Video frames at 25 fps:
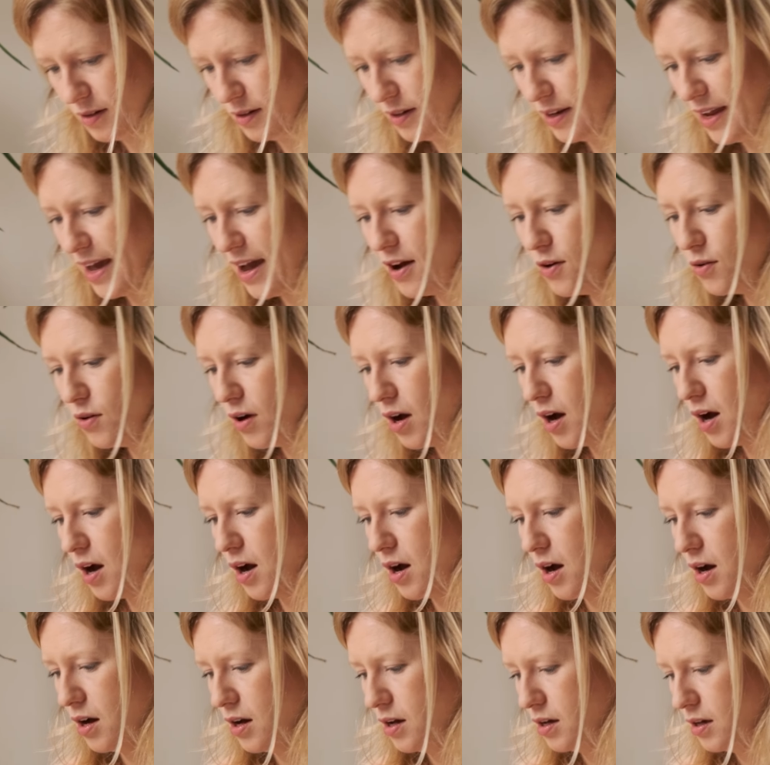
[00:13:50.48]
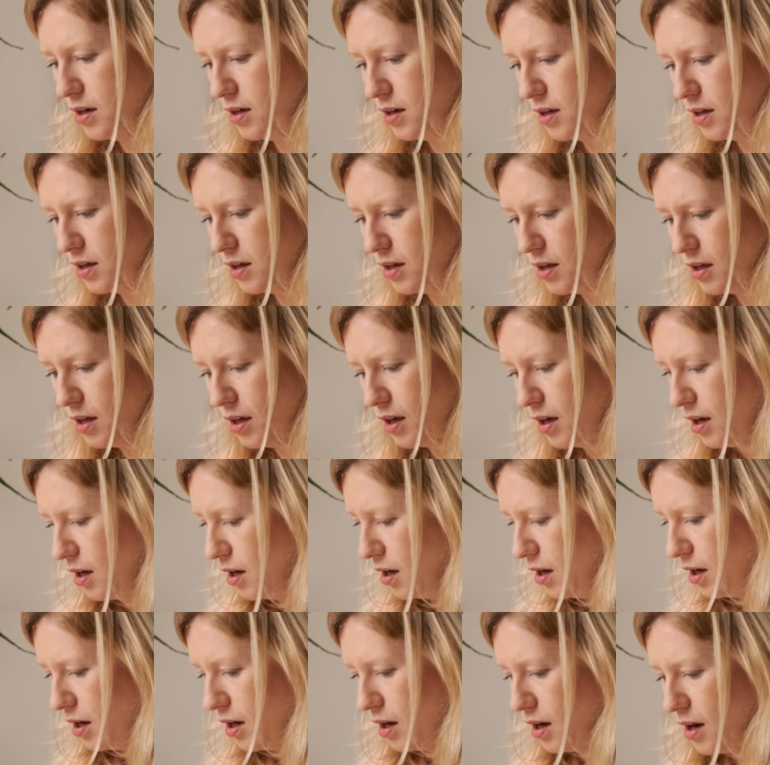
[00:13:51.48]
Now our
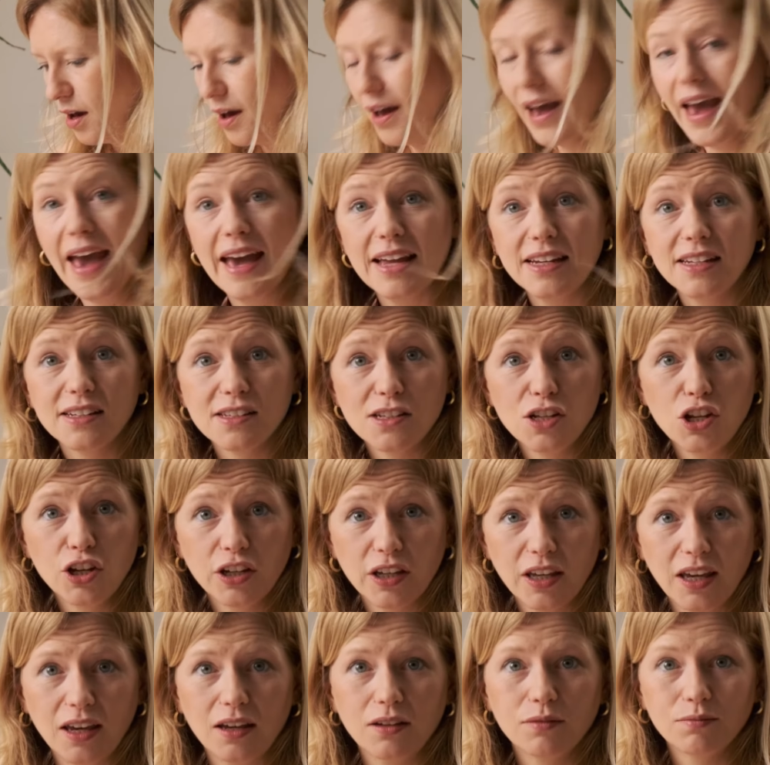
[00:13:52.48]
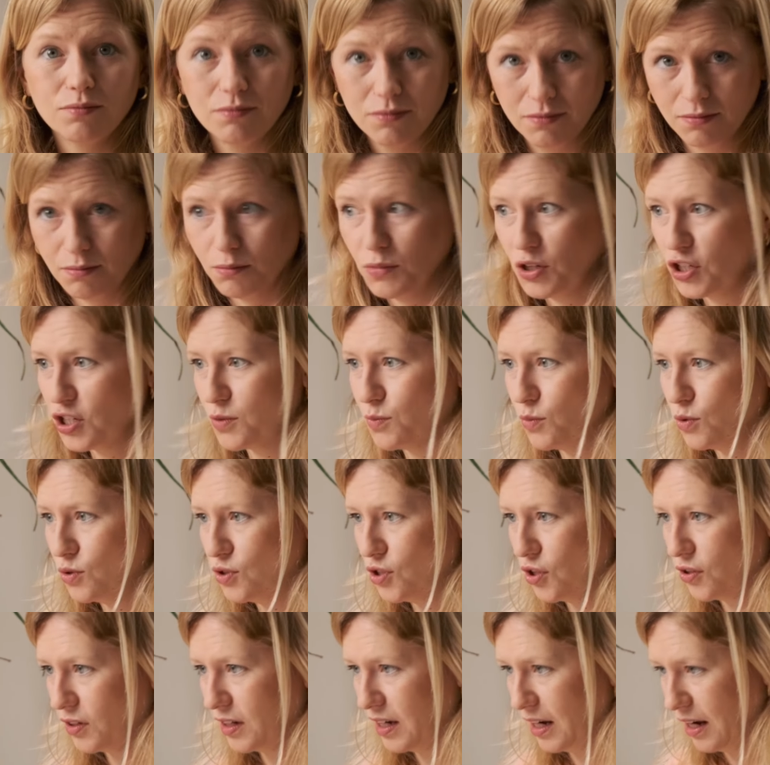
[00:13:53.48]
head is looking much more
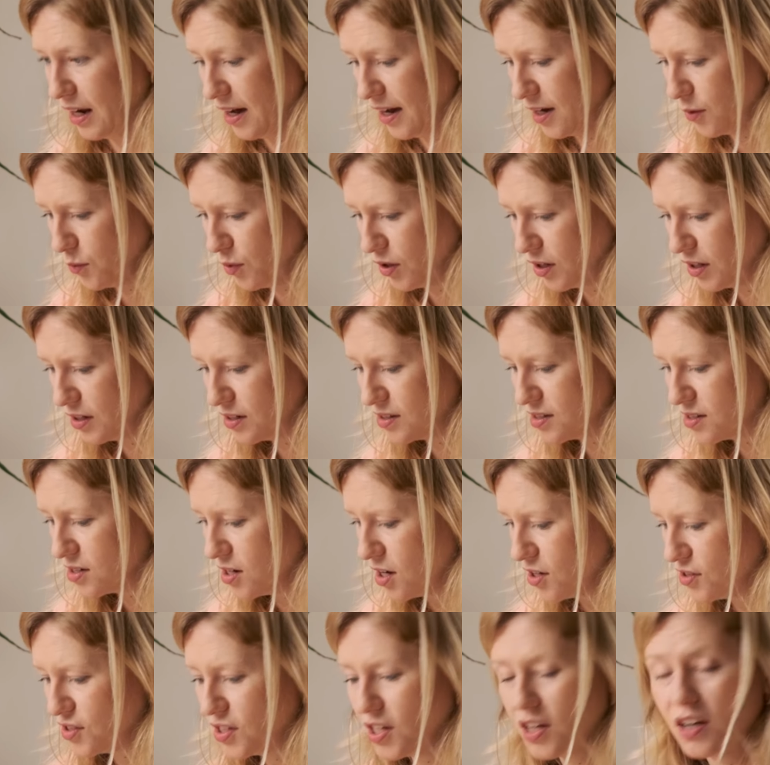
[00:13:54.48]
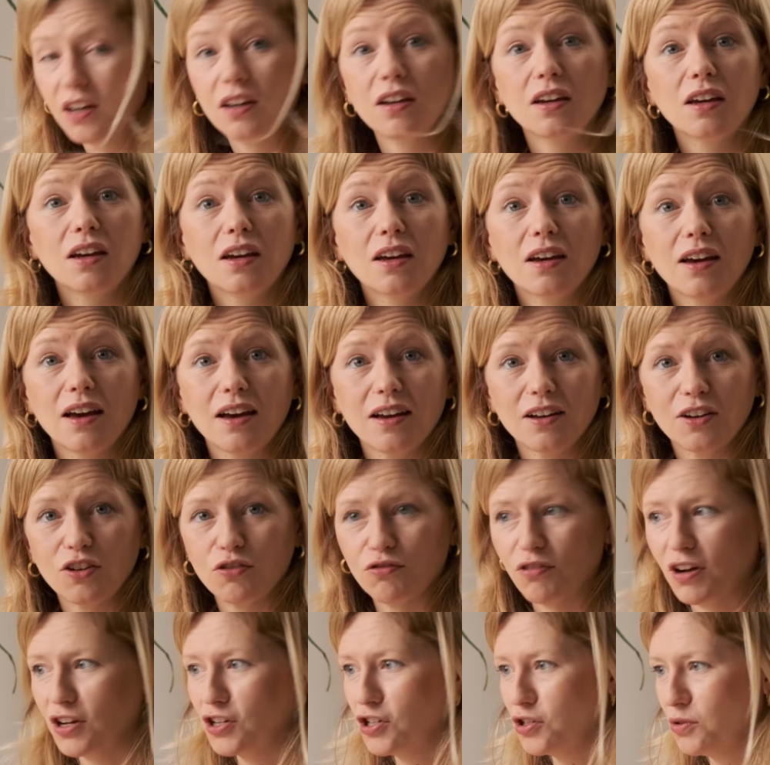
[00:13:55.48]
donkey-like. We're going to start to
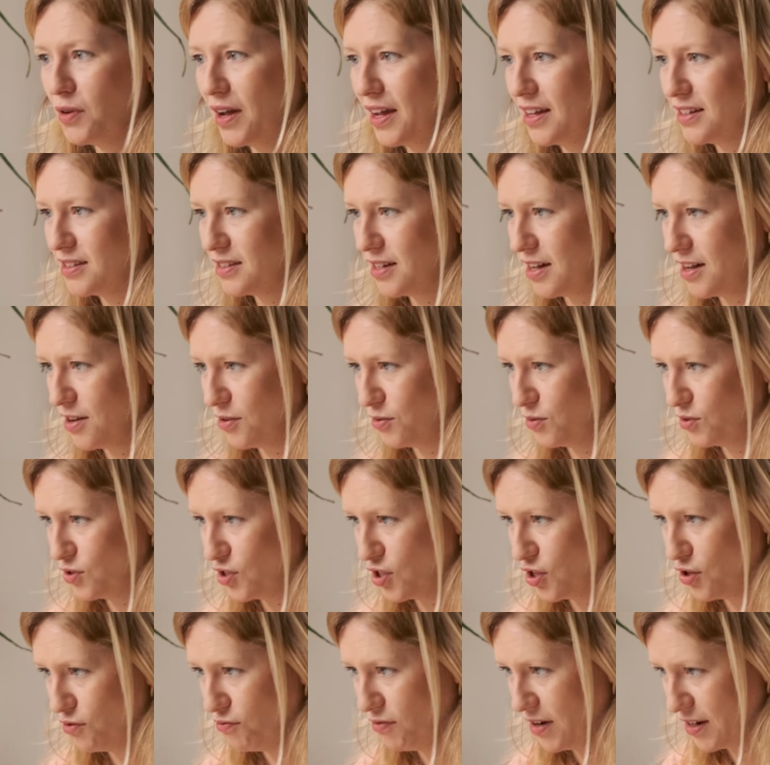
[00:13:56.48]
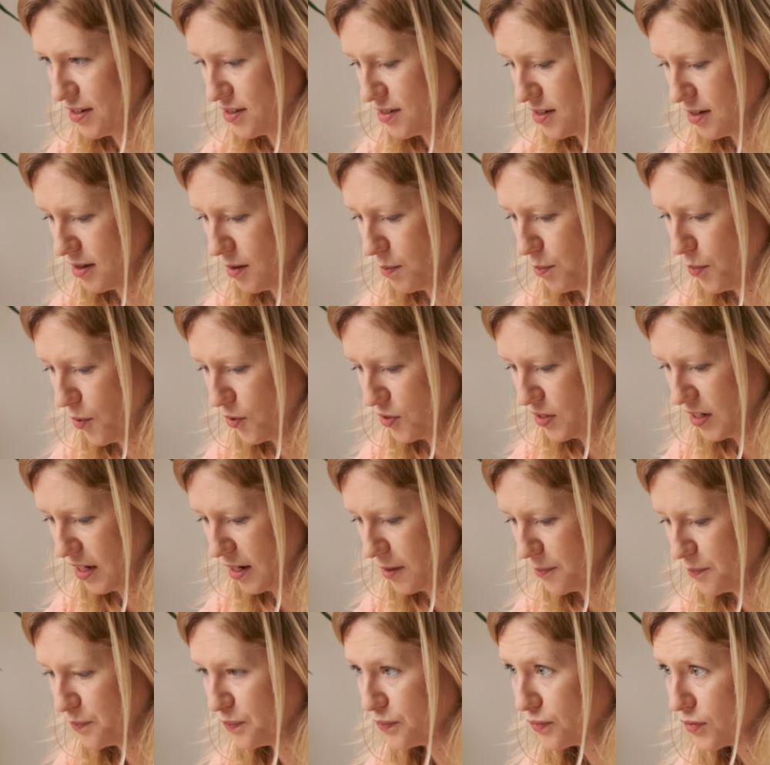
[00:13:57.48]
graduate down to the rest of the
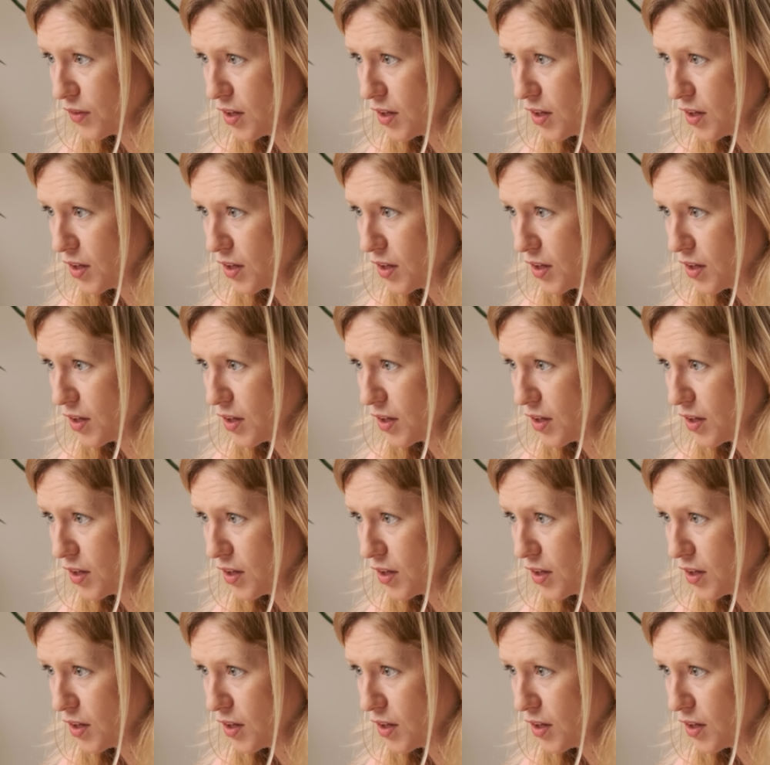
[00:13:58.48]
body.